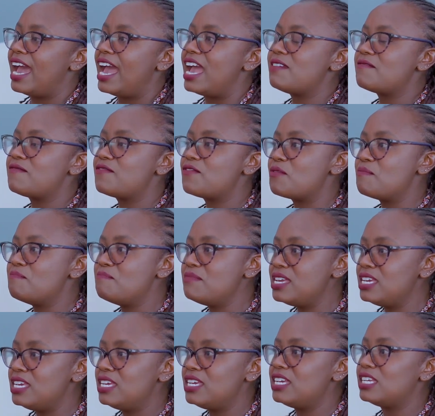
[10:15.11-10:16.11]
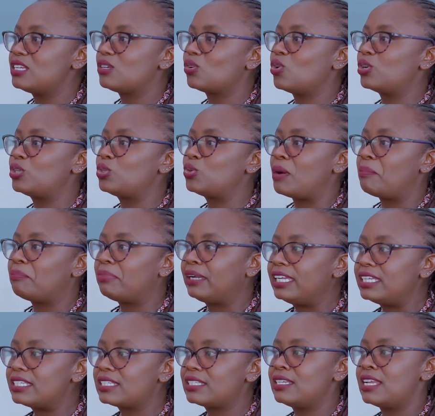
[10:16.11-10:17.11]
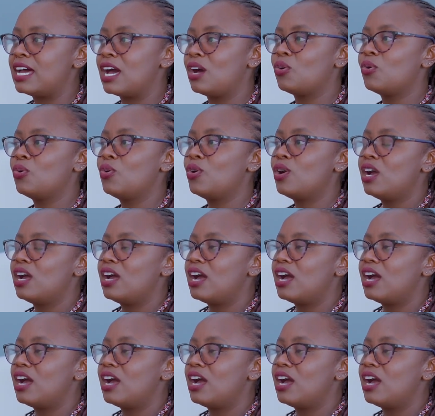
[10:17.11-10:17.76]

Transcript: And for me, it got to a place now,